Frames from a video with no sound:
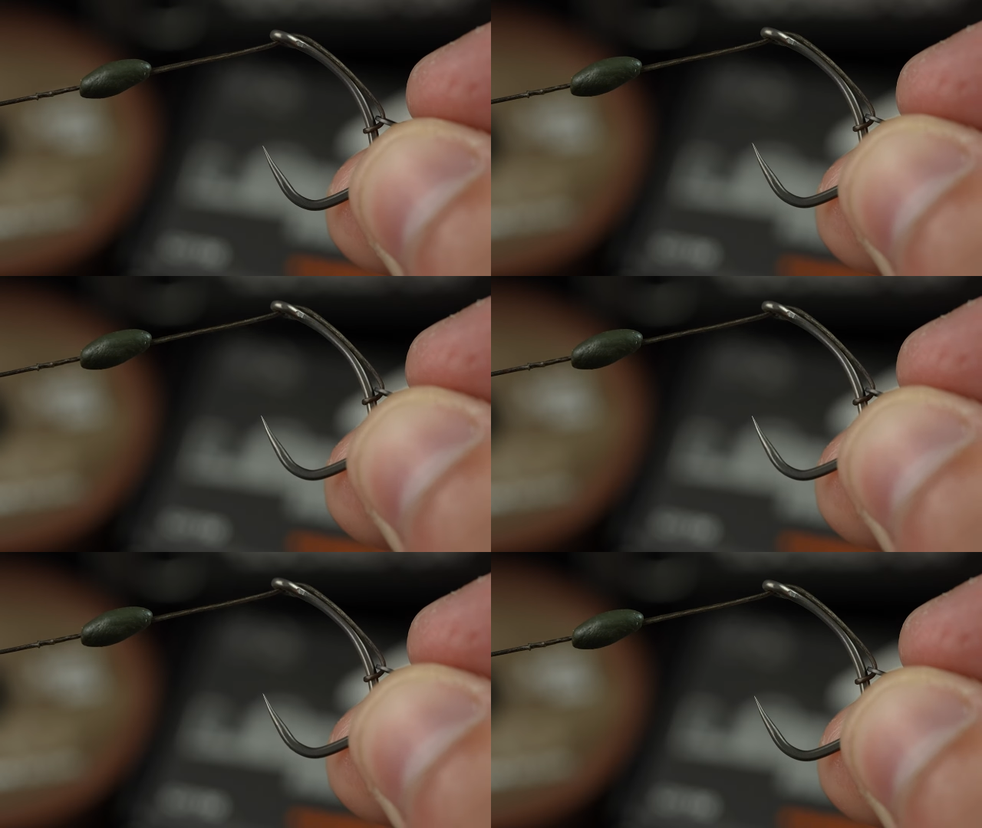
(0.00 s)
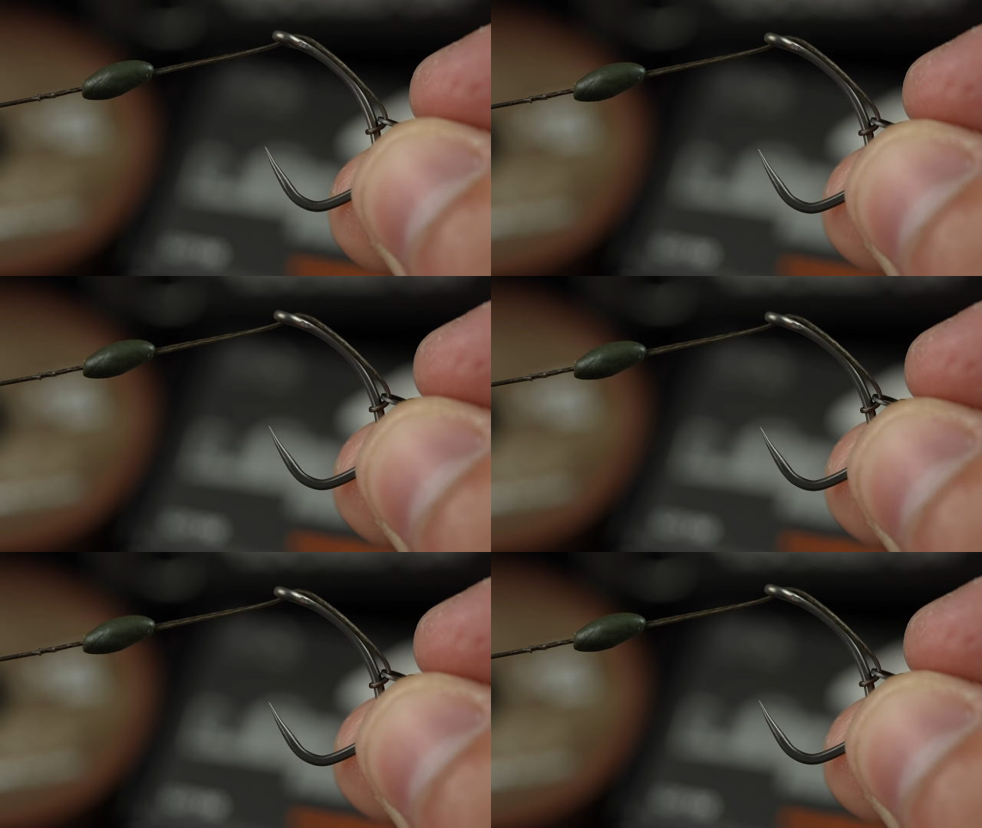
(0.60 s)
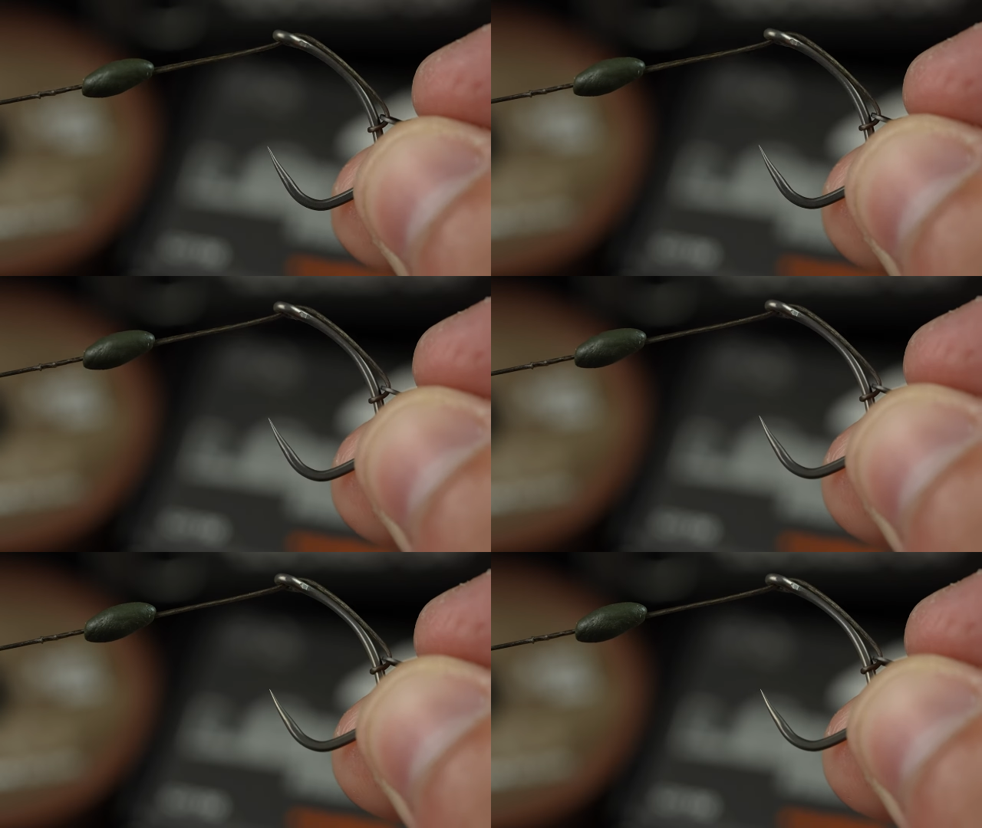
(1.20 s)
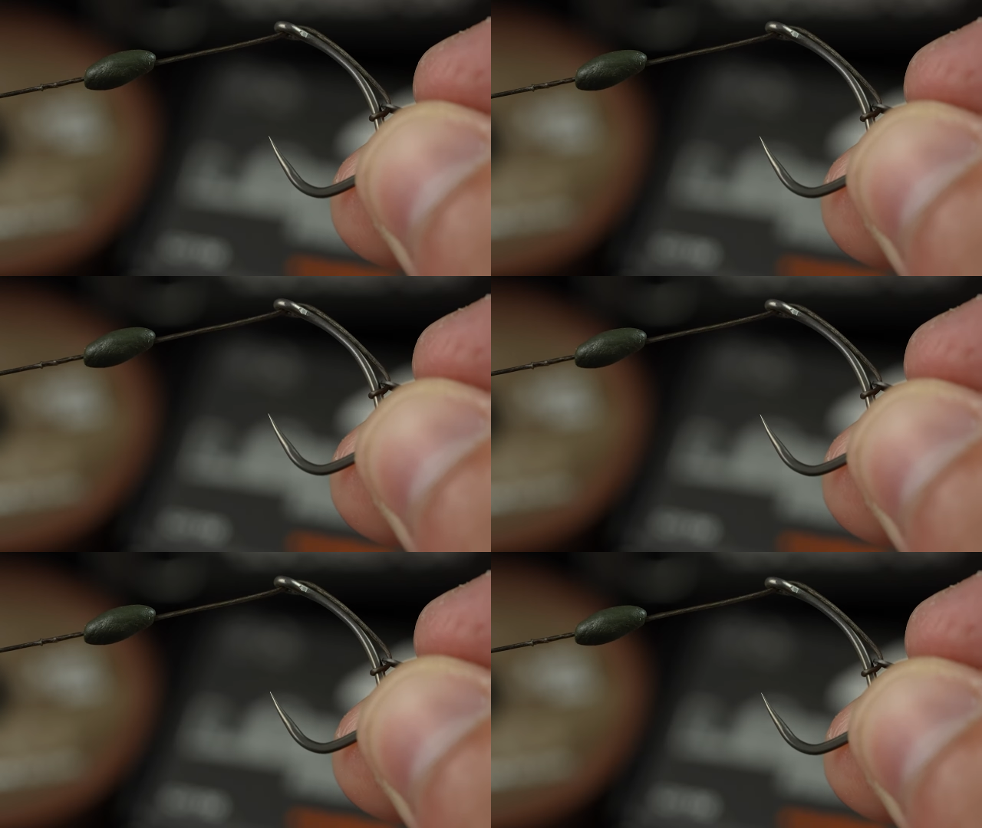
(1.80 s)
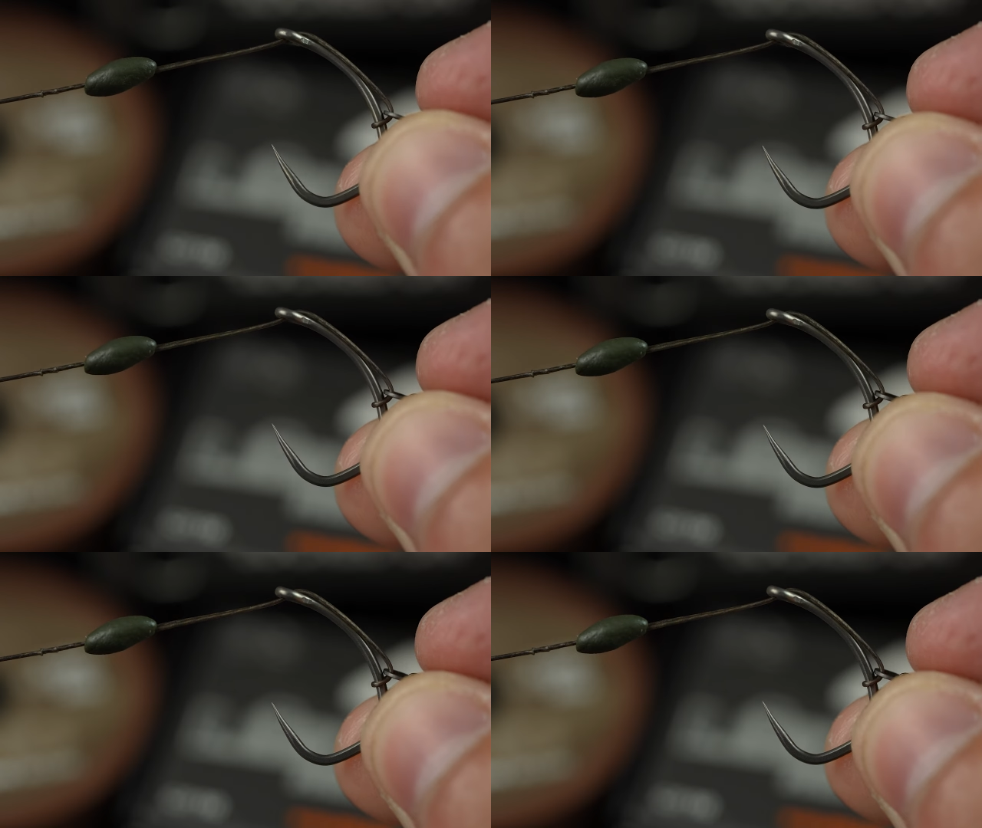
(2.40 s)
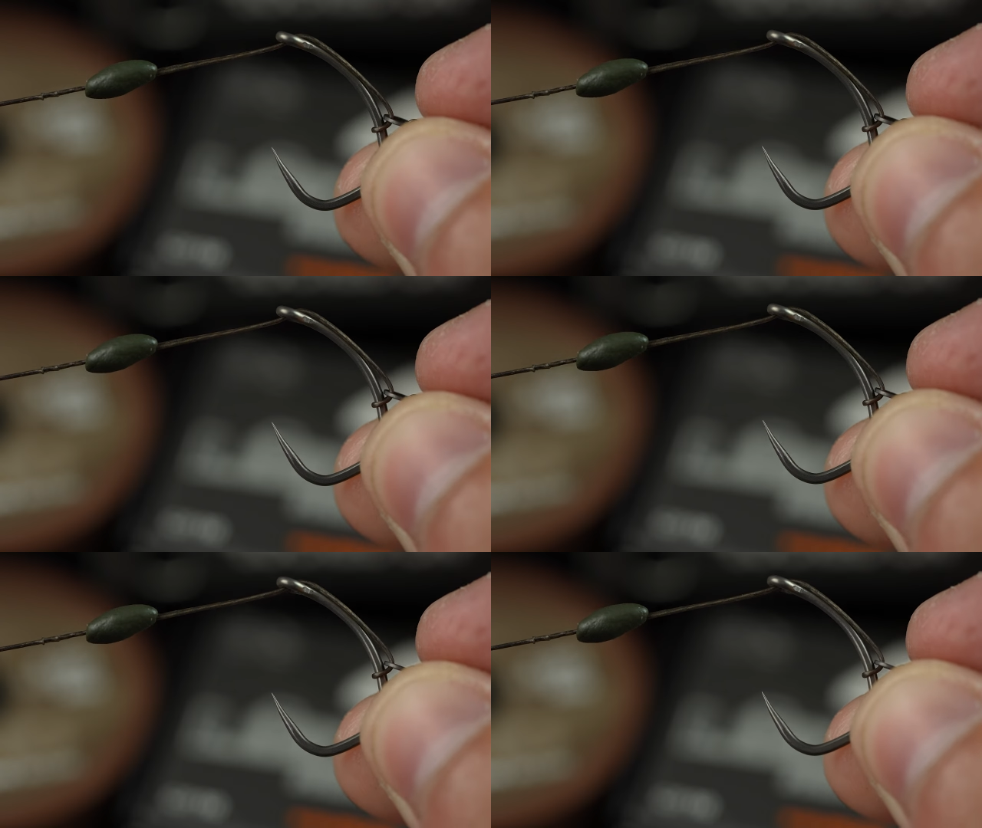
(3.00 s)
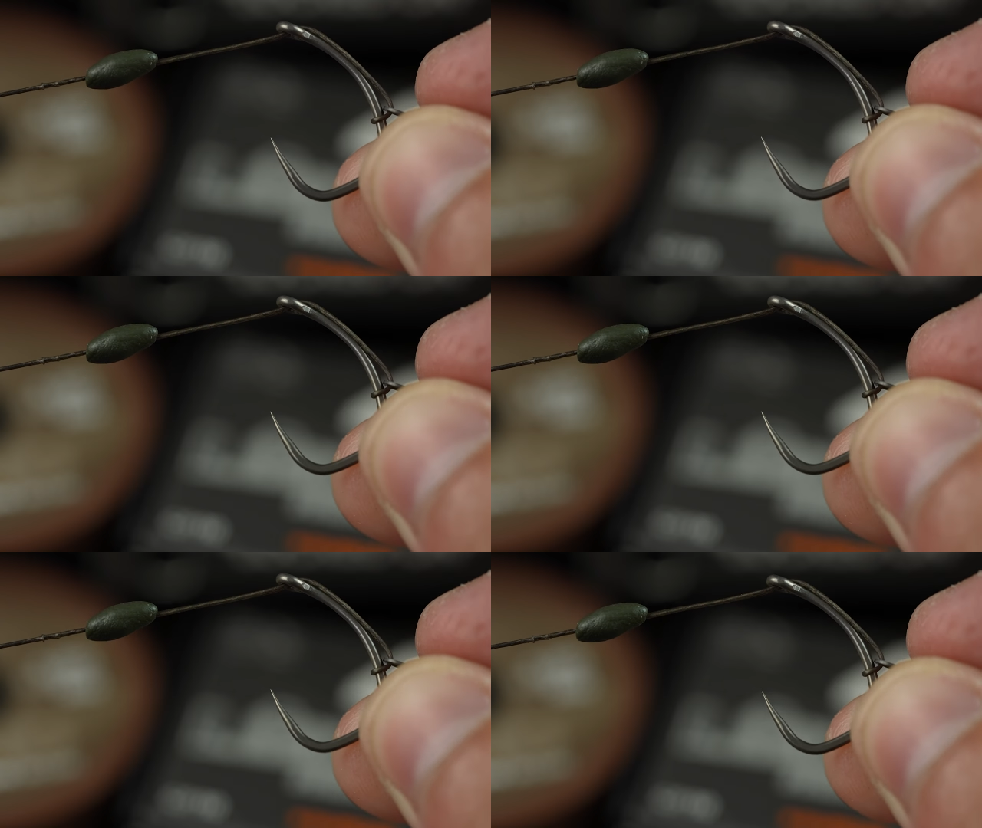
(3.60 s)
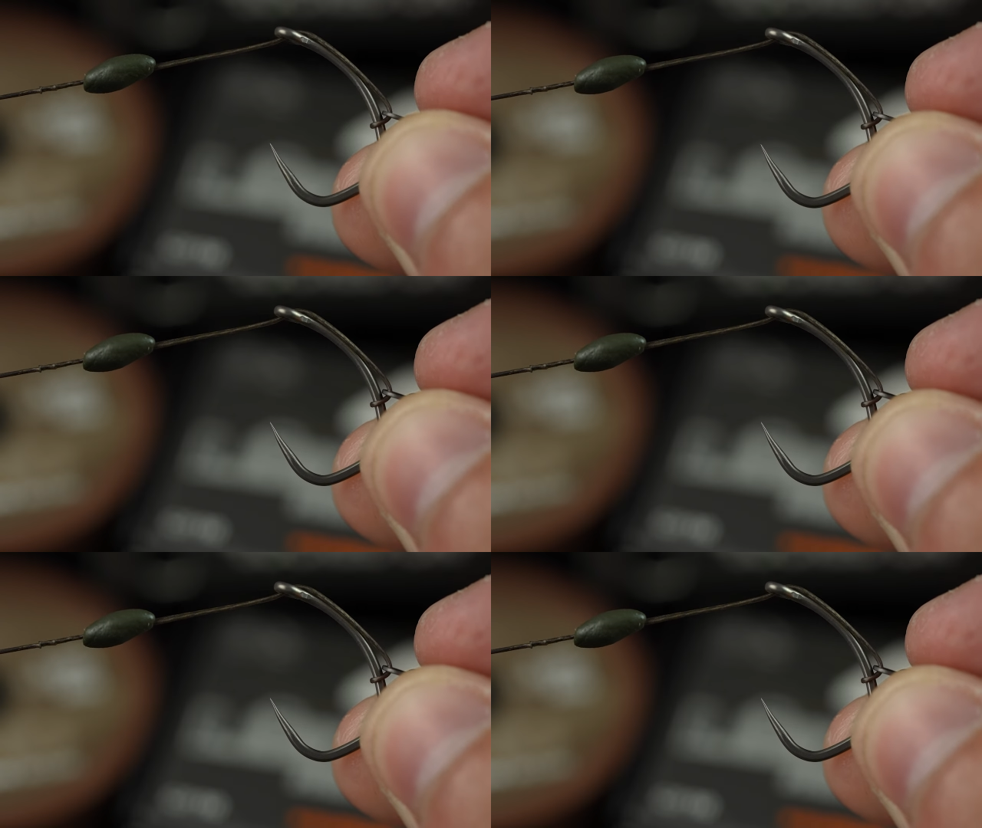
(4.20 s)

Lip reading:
Nobody's mouth can be seen.